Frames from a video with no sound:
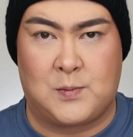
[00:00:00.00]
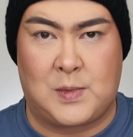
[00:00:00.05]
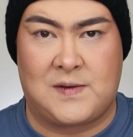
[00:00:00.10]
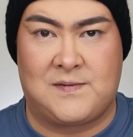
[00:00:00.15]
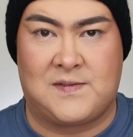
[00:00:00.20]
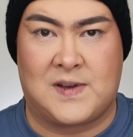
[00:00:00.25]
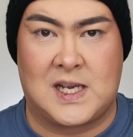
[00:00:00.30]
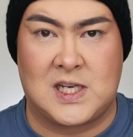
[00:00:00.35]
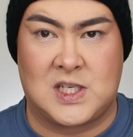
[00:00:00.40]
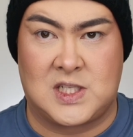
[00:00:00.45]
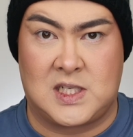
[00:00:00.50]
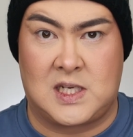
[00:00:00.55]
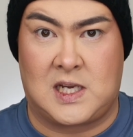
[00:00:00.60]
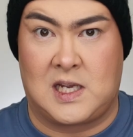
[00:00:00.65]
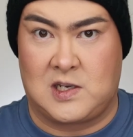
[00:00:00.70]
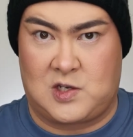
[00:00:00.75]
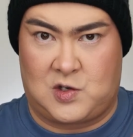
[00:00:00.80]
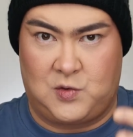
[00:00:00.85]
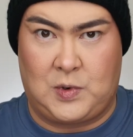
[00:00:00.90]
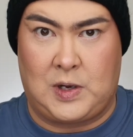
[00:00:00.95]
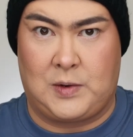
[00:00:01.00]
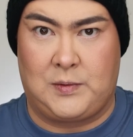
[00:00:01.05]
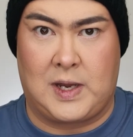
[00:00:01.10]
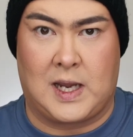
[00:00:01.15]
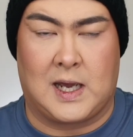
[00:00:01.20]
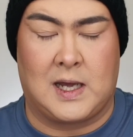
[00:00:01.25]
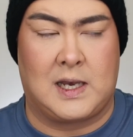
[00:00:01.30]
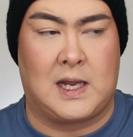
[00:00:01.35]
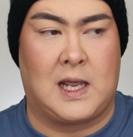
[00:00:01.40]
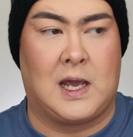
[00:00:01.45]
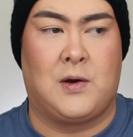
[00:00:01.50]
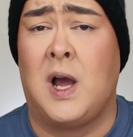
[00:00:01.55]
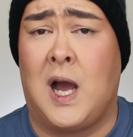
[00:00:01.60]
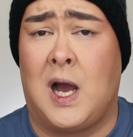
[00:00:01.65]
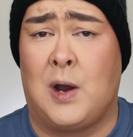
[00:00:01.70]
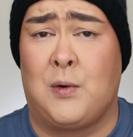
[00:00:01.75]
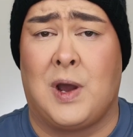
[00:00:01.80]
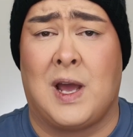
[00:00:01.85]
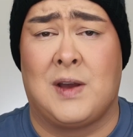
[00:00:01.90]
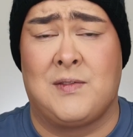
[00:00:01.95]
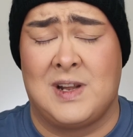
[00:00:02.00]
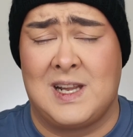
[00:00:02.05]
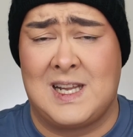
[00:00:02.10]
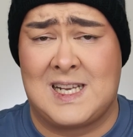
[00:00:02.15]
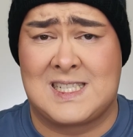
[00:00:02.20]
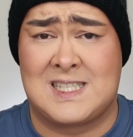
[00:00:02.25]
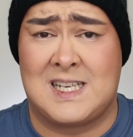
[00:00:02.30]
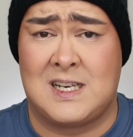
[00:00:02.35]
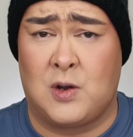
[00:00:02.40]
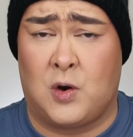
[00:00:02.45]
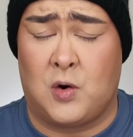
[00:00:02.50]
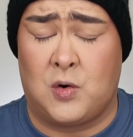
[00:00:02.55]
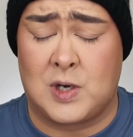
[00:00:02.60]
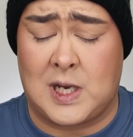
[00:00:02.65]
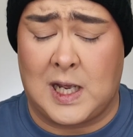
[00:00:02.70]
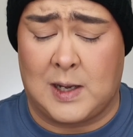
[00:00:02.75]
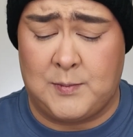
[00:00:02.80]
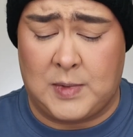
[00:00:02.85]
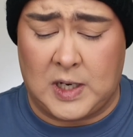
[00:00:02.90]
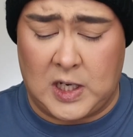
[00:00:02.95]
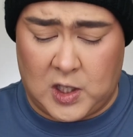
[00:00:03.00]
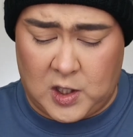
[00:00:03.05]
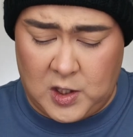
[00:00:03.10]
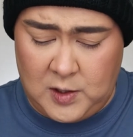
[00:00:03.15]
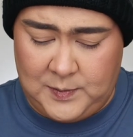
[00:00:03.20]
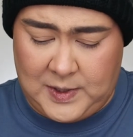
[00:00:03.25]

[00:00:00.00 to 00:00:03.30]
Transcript: my face to get to where we are now, I will have it listed all down below.